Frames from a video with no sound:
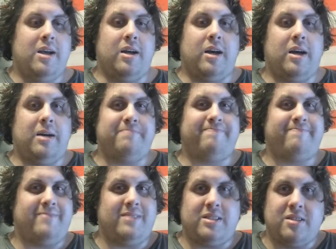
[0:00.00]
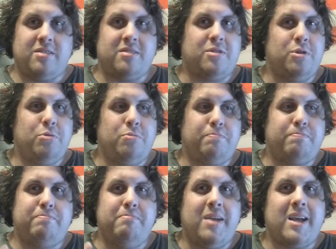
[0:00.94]
Um, to
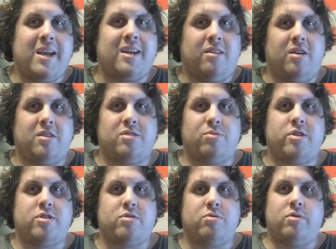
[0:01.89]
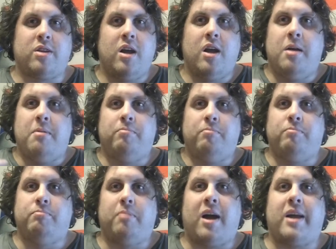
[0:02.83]
make a long story short,
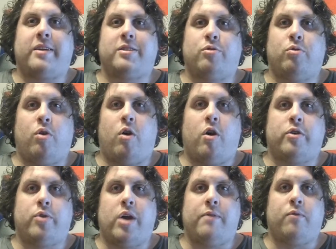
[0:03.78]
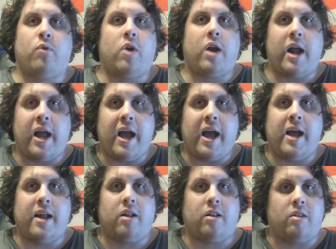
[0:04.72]
my external hard drive where I
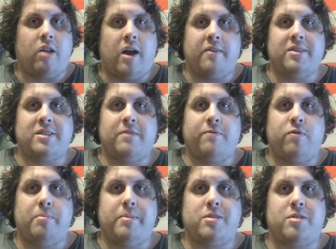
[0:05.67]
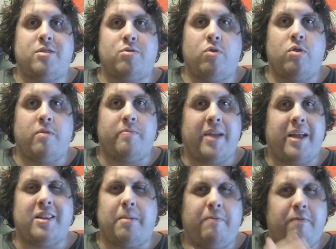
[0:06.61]
had a lot of this information stored
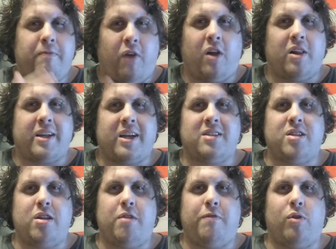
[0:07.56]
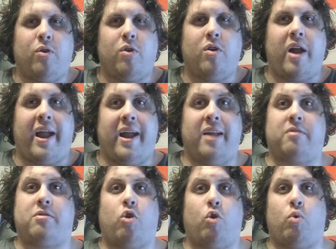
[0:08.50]
ended up falling onto the floor and
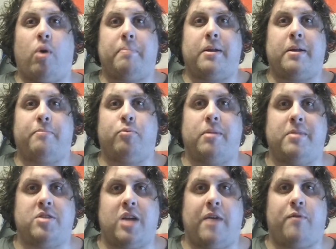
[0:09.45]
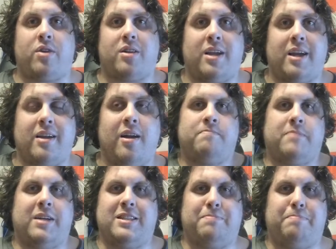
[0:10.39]
corrupting pretty much everything.
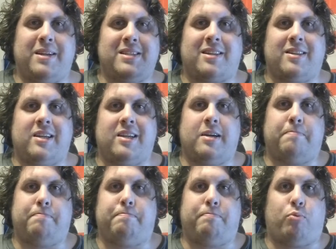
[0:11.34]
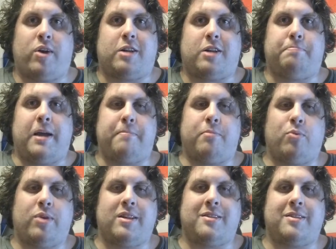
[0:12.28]
It's basically a bricked
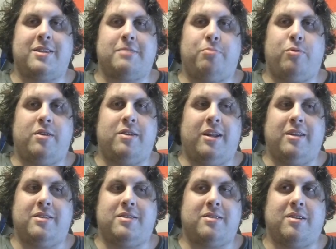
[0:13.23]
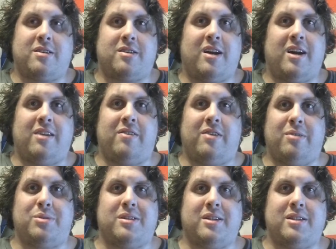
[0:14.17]
paperweight at this point and it's kind of
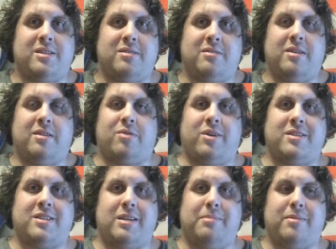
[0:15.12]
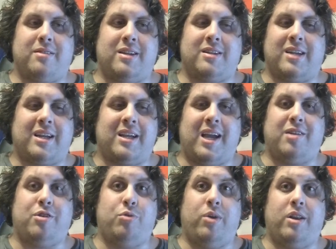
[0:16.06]
useless in the grand scheme of things. I
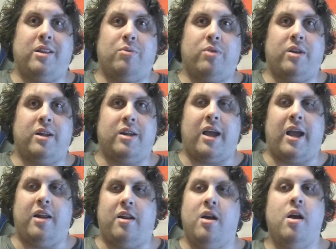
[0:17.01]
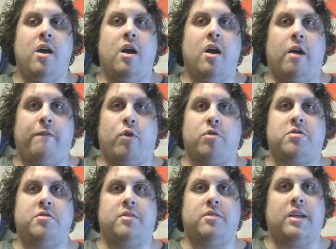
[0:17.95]
can't do anything with it and
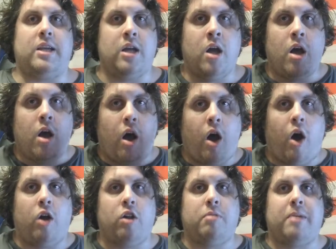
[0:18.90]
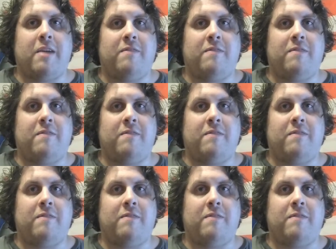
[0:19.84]
unfortunately all of my